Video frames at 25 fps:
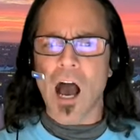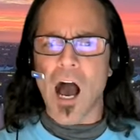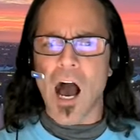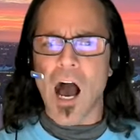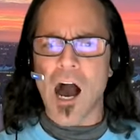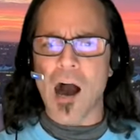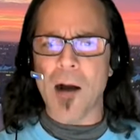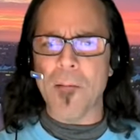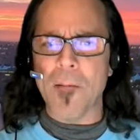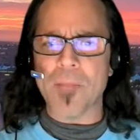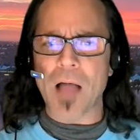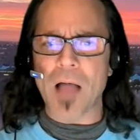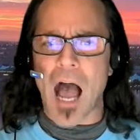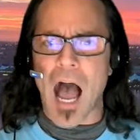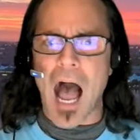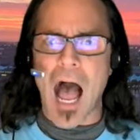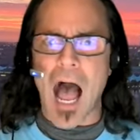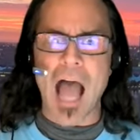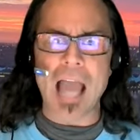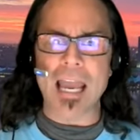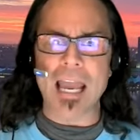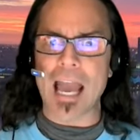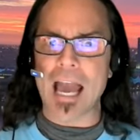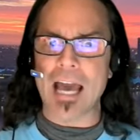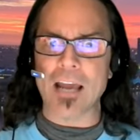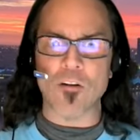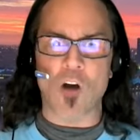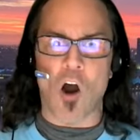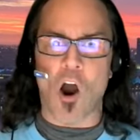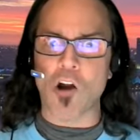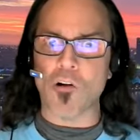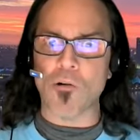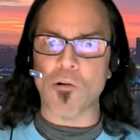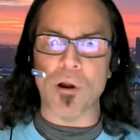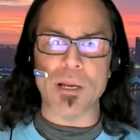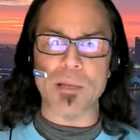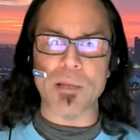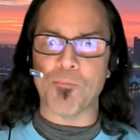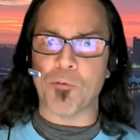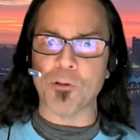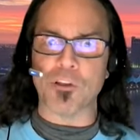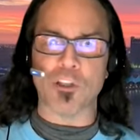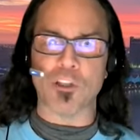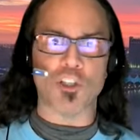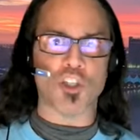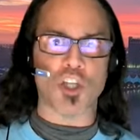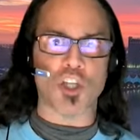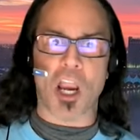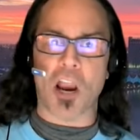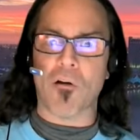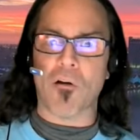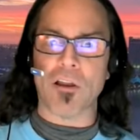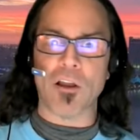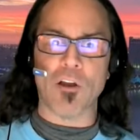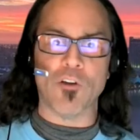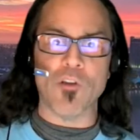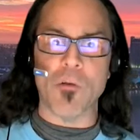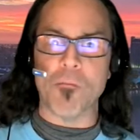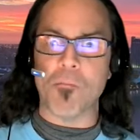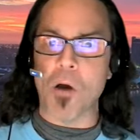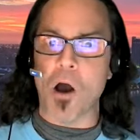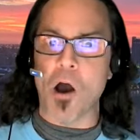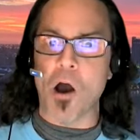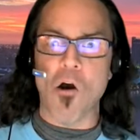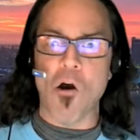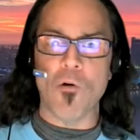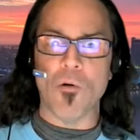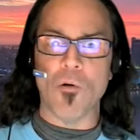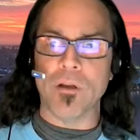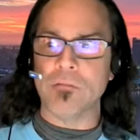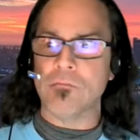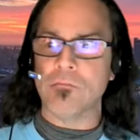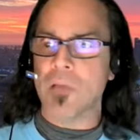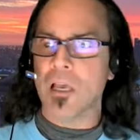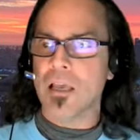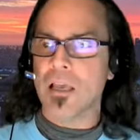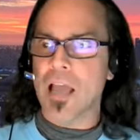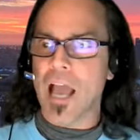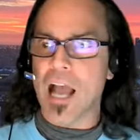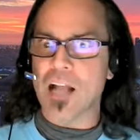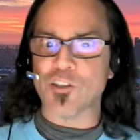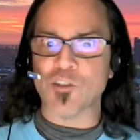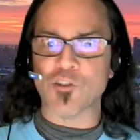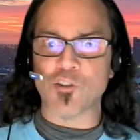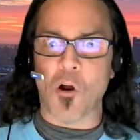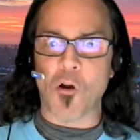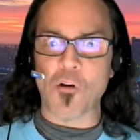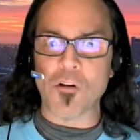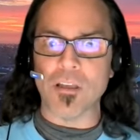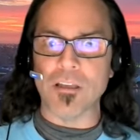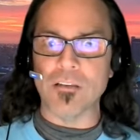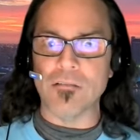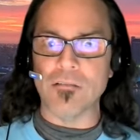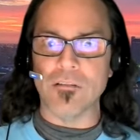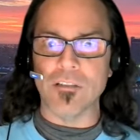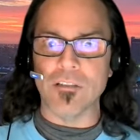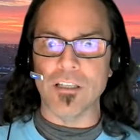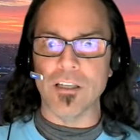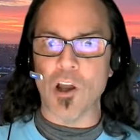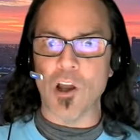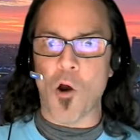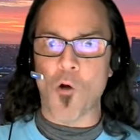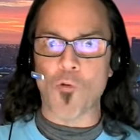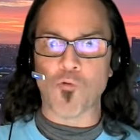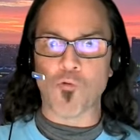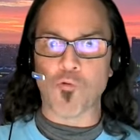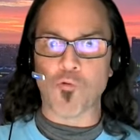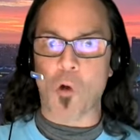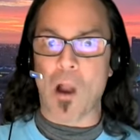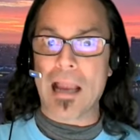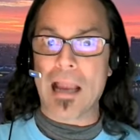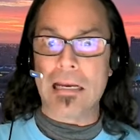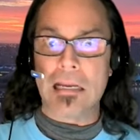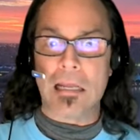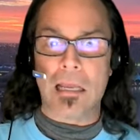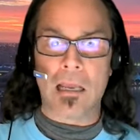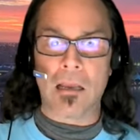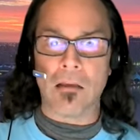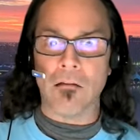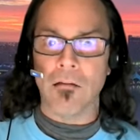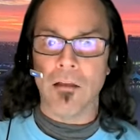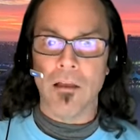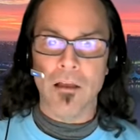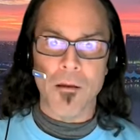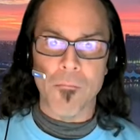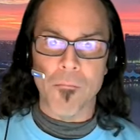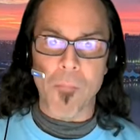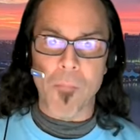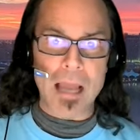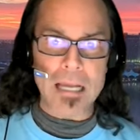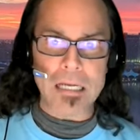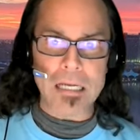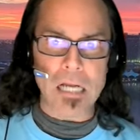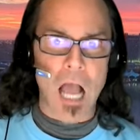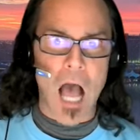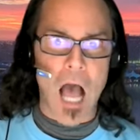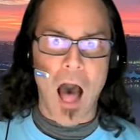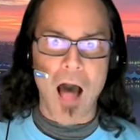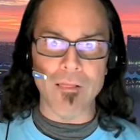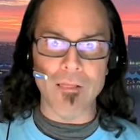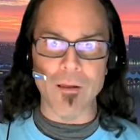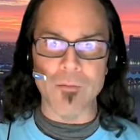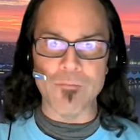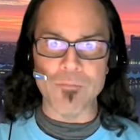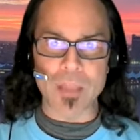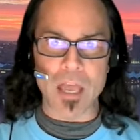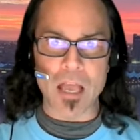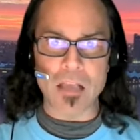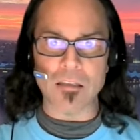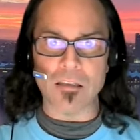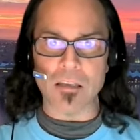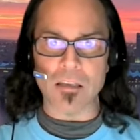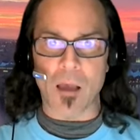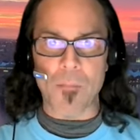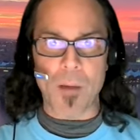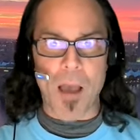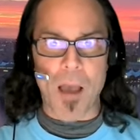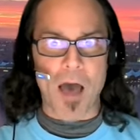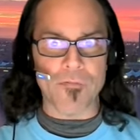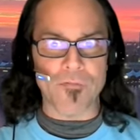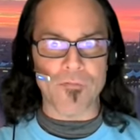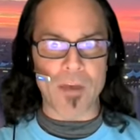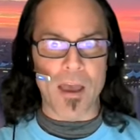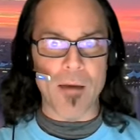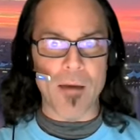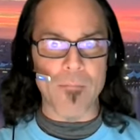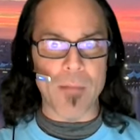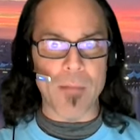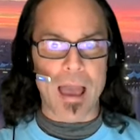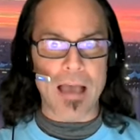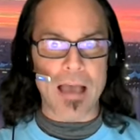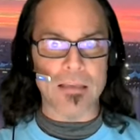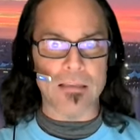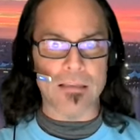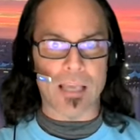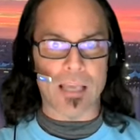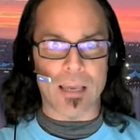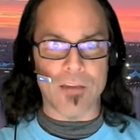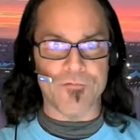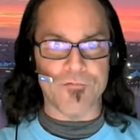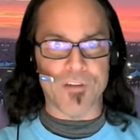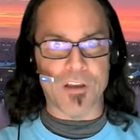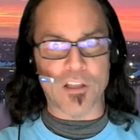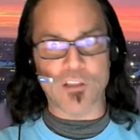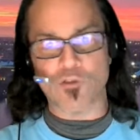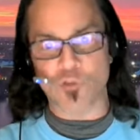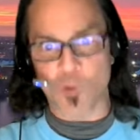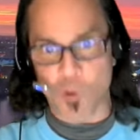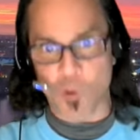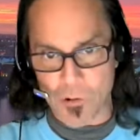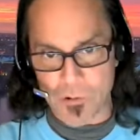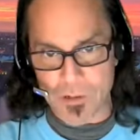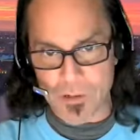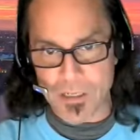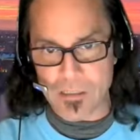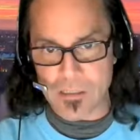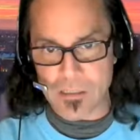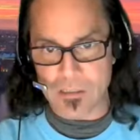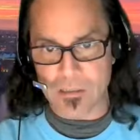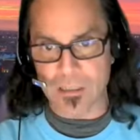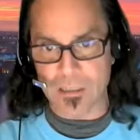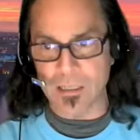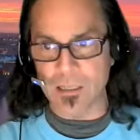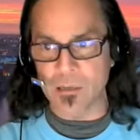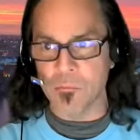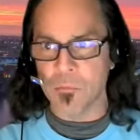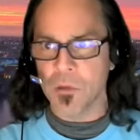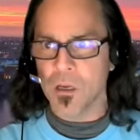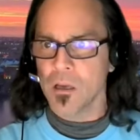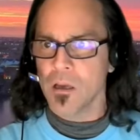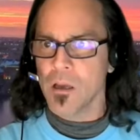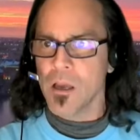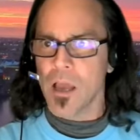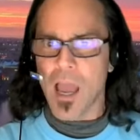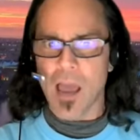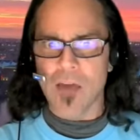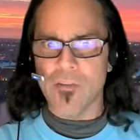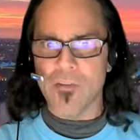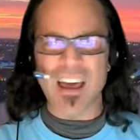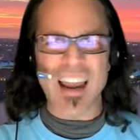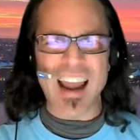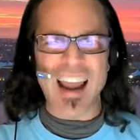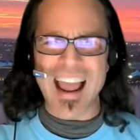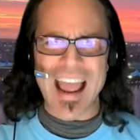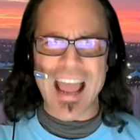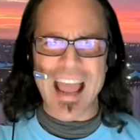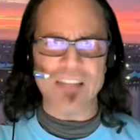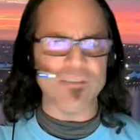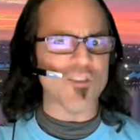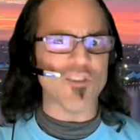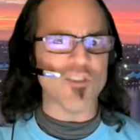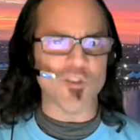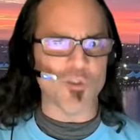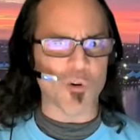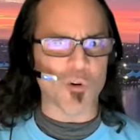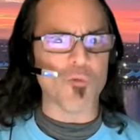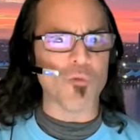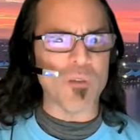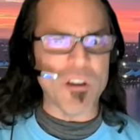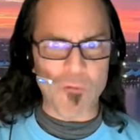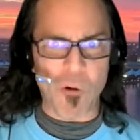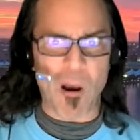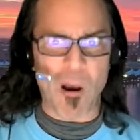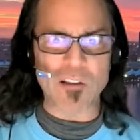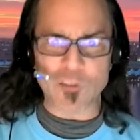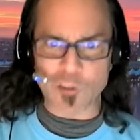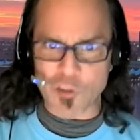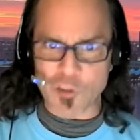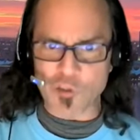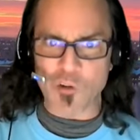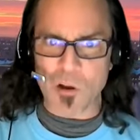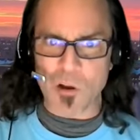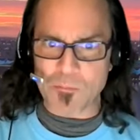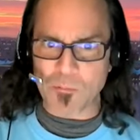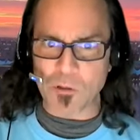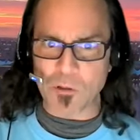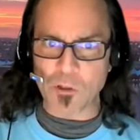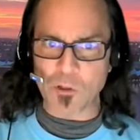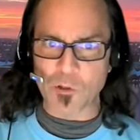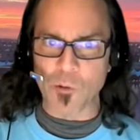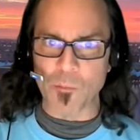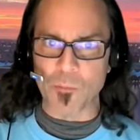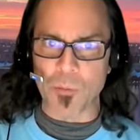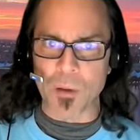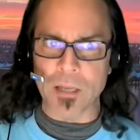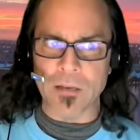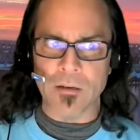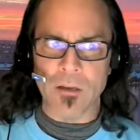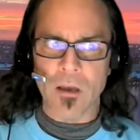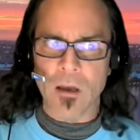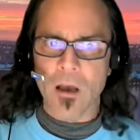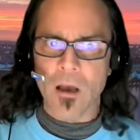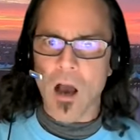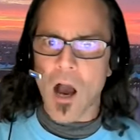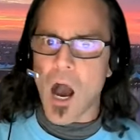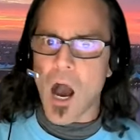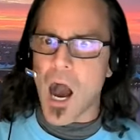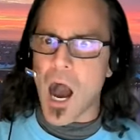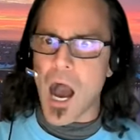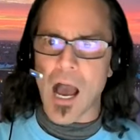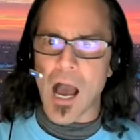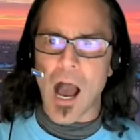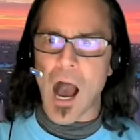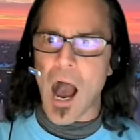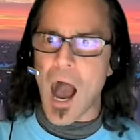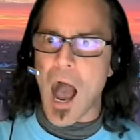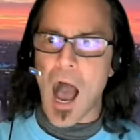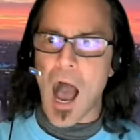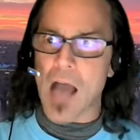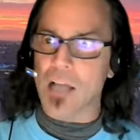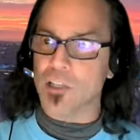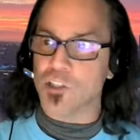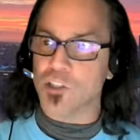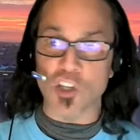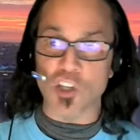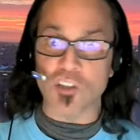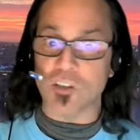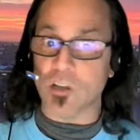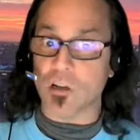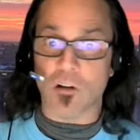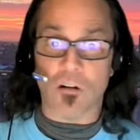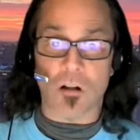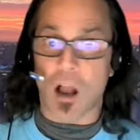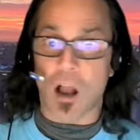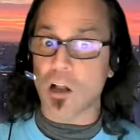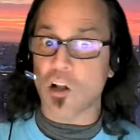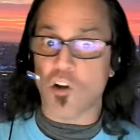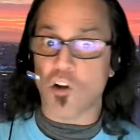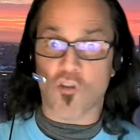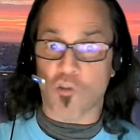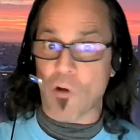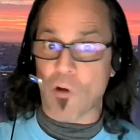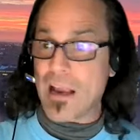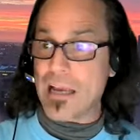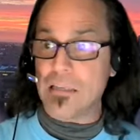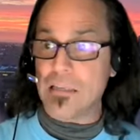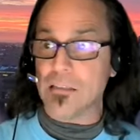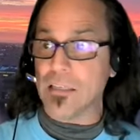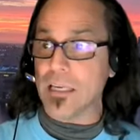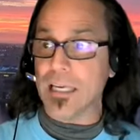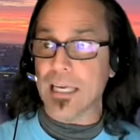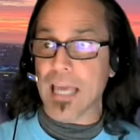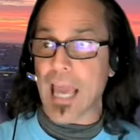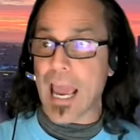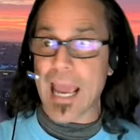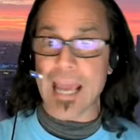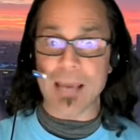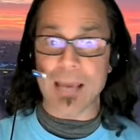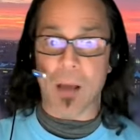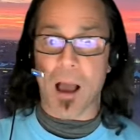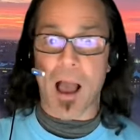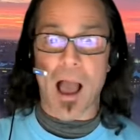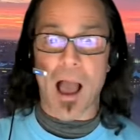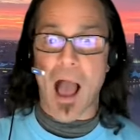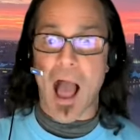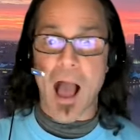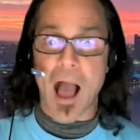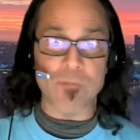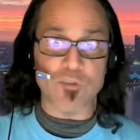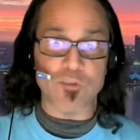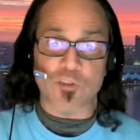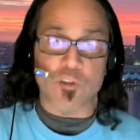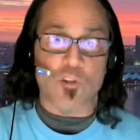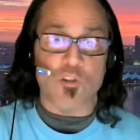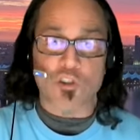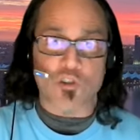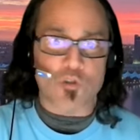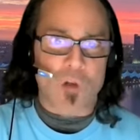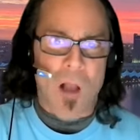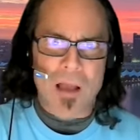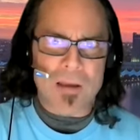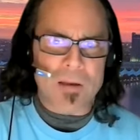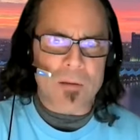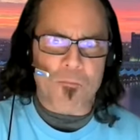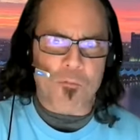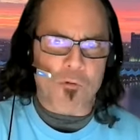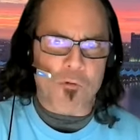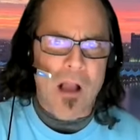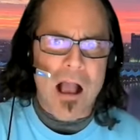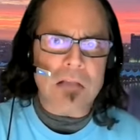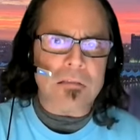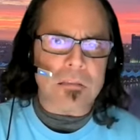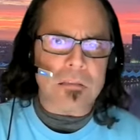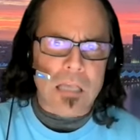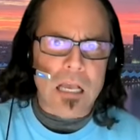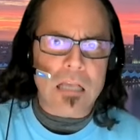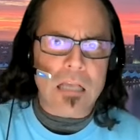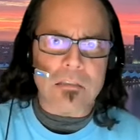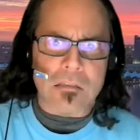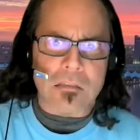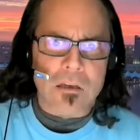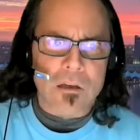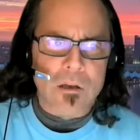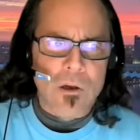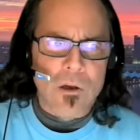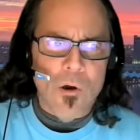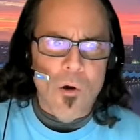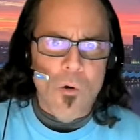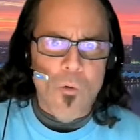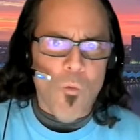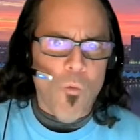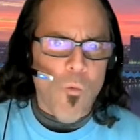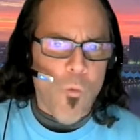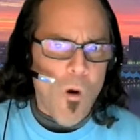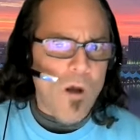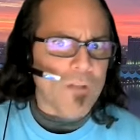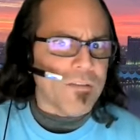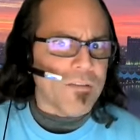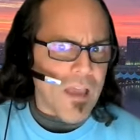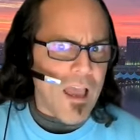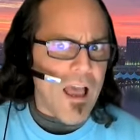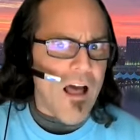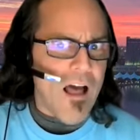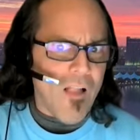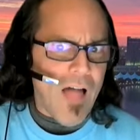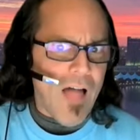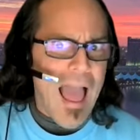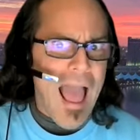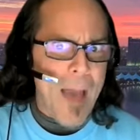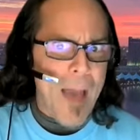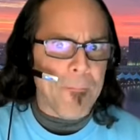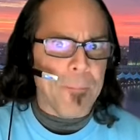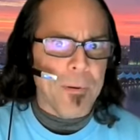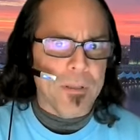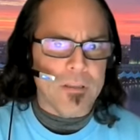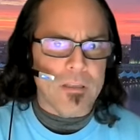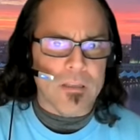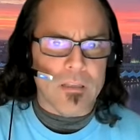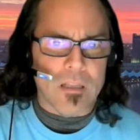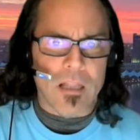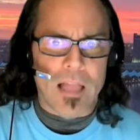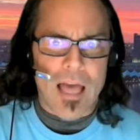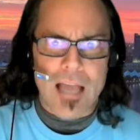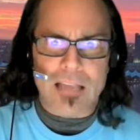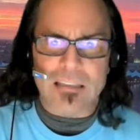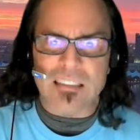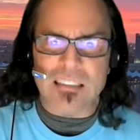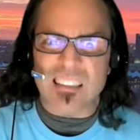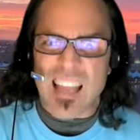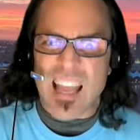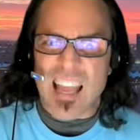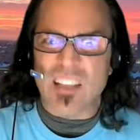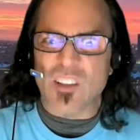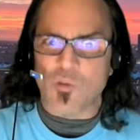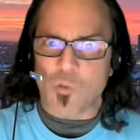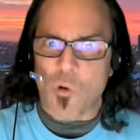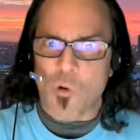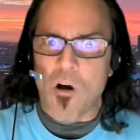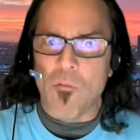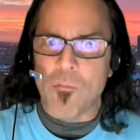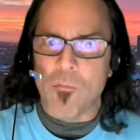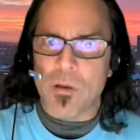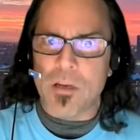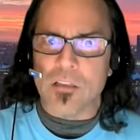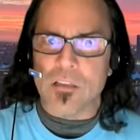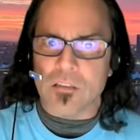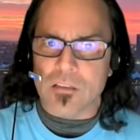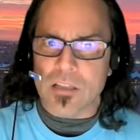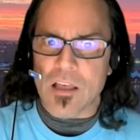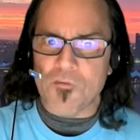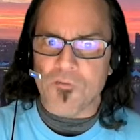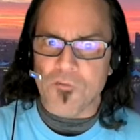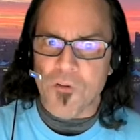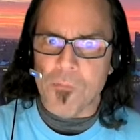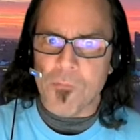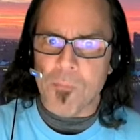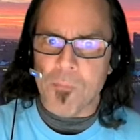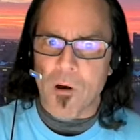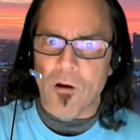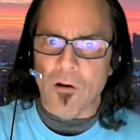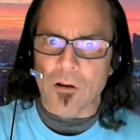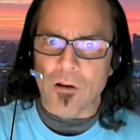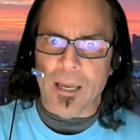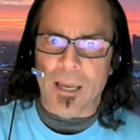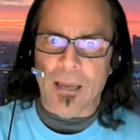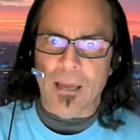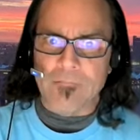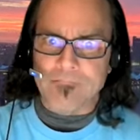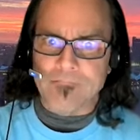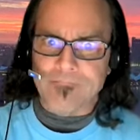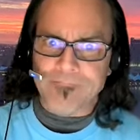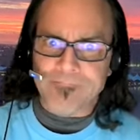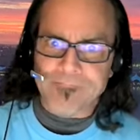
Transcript: um, i had already put the cherry on the bow and had started you know writing my columnness about them as a victorious team and then i had to sort of rewrite the script a little bit uh, I, just a, a, crazy game I, i'm still trying to process what the hell happened in the last 10 12 minutes of that football game